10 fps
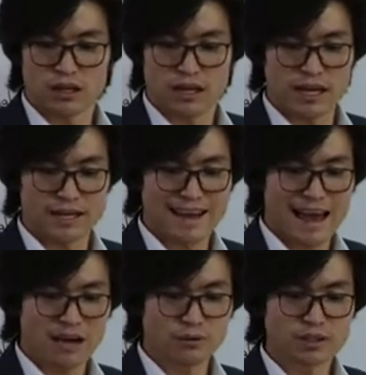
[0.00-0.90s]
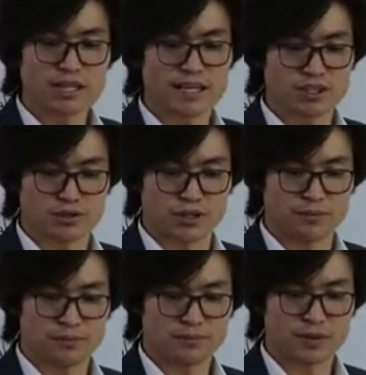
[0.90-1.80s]
In our country,
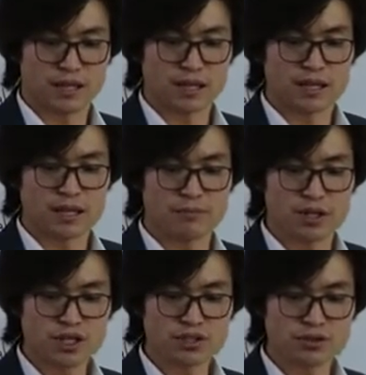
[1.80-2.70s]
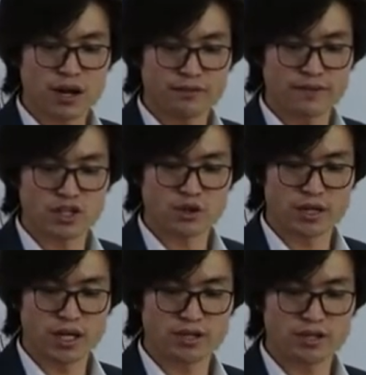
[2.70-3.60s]
the Ministry of
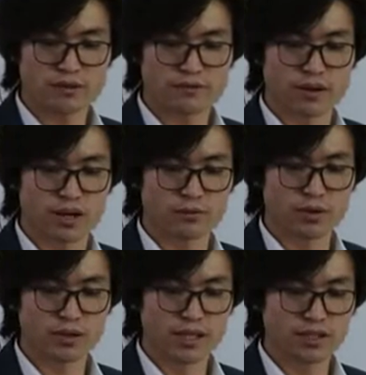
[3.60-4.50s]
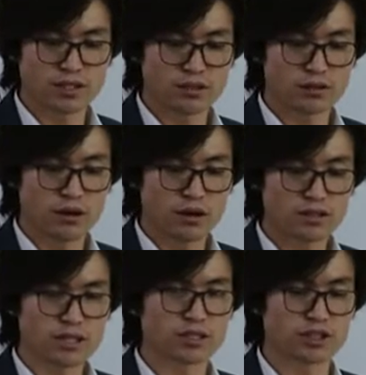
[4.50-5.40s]
Education formulated
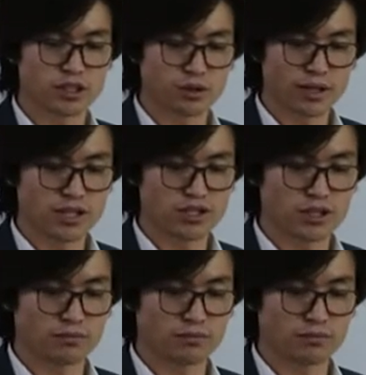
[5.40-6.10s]
laws and regulation.